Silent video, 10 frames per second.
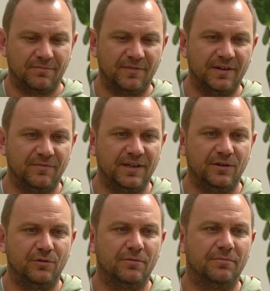When
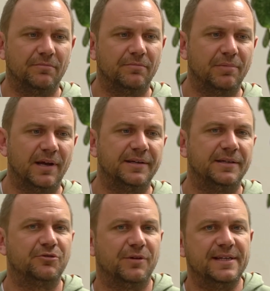you plant
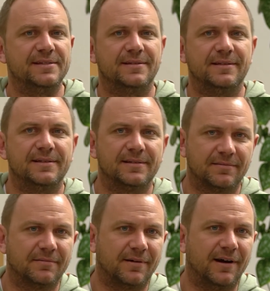in trays, it
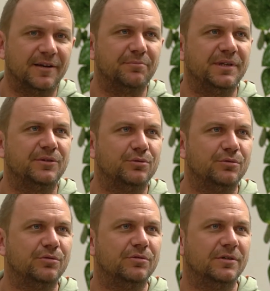can't be
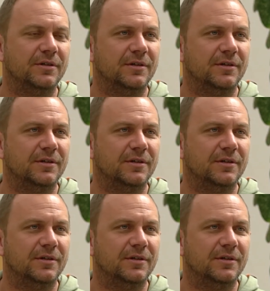too